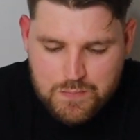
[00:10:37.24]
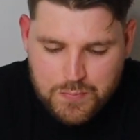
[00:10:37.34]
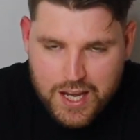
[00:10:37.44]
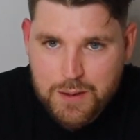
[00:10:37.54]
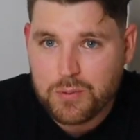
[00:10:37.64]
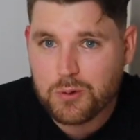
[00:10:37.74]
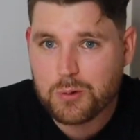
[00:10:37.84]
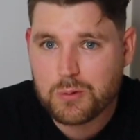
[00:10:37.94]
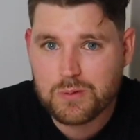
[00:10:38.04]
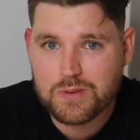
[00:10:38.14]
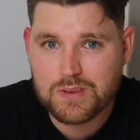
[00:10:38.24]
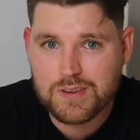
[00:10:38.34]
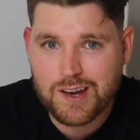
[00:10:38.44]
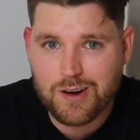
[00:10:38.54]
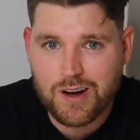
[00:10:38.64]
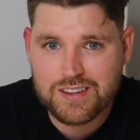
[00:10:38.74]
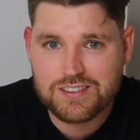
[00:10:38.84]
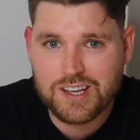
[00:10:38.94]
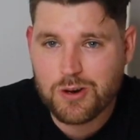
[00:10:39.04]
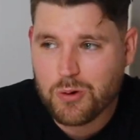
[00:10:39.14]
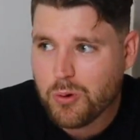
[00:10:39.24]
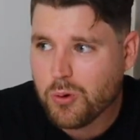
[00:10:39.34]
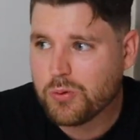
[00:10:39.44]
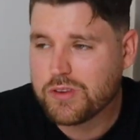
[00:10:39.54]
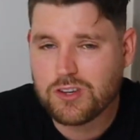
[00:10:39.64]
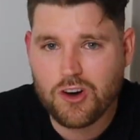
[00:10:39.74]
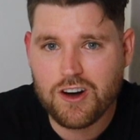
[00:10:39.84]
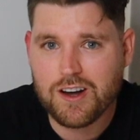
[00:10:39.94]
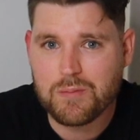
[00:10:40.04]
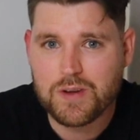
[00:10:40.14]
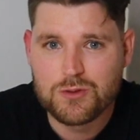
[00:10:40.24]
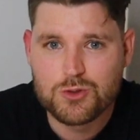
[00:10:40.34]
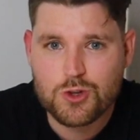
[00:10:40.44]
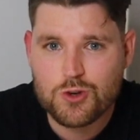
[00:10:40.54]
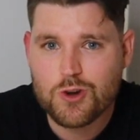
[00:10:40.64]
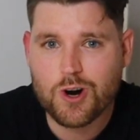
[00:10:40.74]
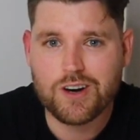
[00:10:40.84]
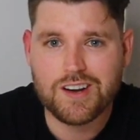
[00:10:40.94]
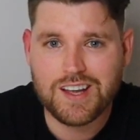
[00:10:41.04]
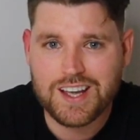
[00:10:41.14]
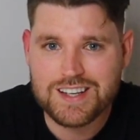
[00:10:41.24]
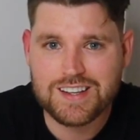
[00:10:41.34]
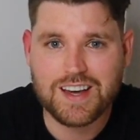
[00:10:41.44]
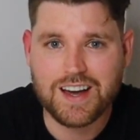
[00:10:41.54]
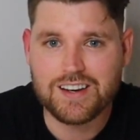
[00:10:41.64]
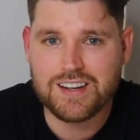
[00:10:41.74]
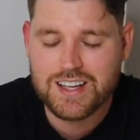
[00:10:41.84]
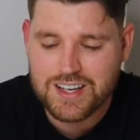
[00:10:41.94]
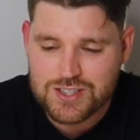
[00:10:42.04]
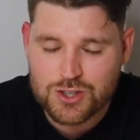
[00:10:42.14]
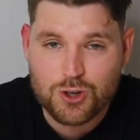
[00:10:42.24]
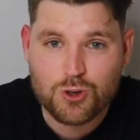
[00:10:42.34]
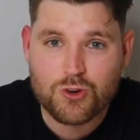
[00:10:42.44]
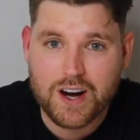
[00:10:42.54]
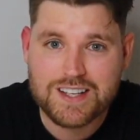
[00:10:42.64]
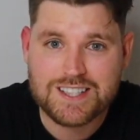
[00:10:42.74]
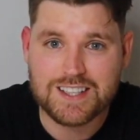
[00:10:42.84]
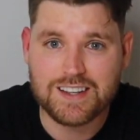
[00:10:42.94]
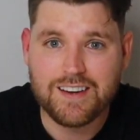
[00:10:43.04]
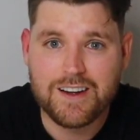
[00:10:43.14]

People that I see all the time do not indicate. It is crazy.